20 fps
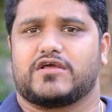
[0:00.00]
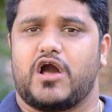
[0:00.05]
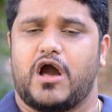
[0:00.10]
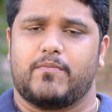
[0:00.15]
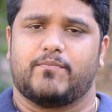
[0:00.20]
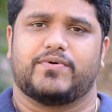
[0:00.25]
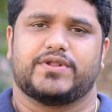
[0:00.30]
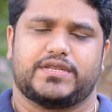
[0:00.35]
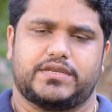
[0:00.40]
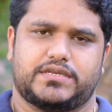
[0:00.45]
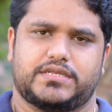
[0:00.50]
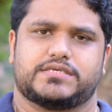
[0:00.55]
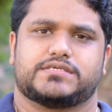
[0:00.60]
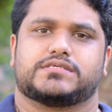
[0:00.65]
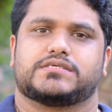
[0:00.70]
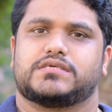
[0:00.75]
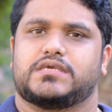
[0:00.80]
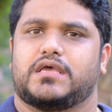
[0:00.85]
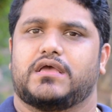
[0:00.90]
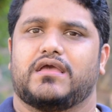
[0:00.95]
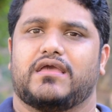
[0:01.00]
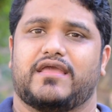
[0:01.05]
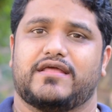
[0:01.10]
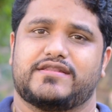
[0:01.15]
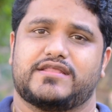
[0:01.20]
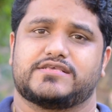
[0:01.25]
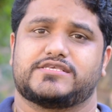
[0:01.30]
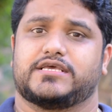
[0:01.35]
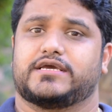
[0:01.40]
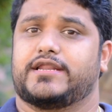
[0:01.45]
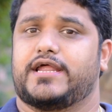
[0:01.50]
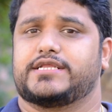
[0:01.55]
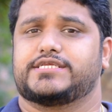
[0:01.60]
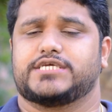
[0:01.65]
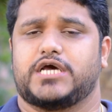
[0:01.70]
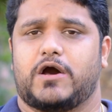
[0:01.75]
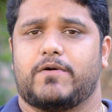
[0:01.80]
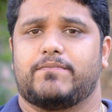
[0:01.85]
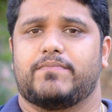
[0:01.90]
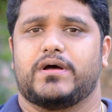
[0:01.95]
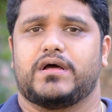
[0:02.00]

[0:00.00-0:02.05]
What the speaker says: competitors, it does a great job.